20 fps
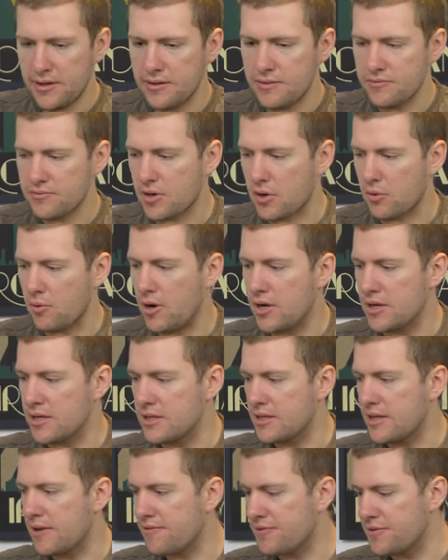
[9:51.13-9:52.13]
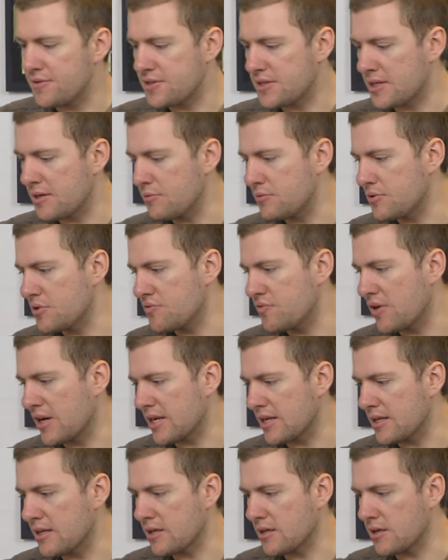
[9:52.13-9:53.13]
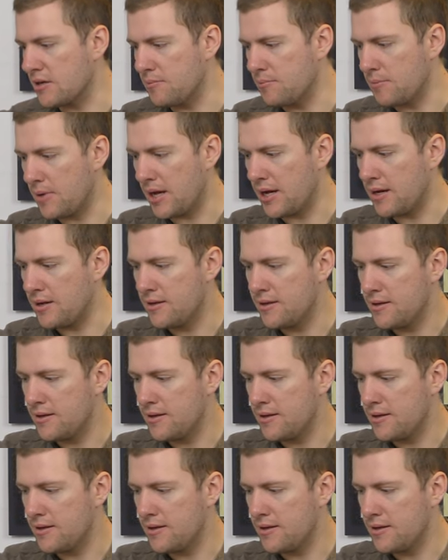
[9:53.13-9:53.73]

require a different skill to regular combat.